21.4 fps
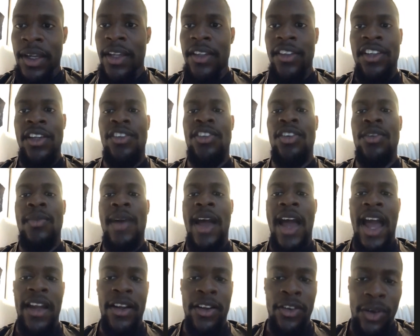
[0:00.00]
teach them
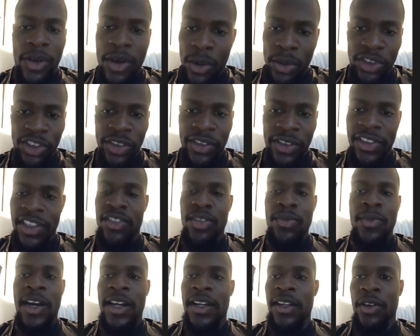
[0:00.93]
agriculture, teach
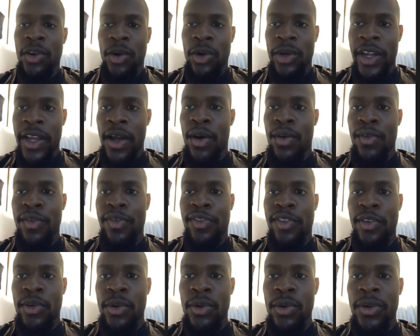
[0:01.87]
them how to grow their own
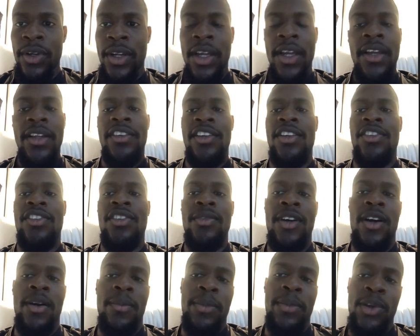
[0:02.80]
food, teach them
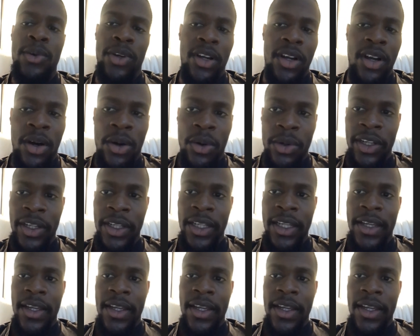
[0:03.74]
computer coding.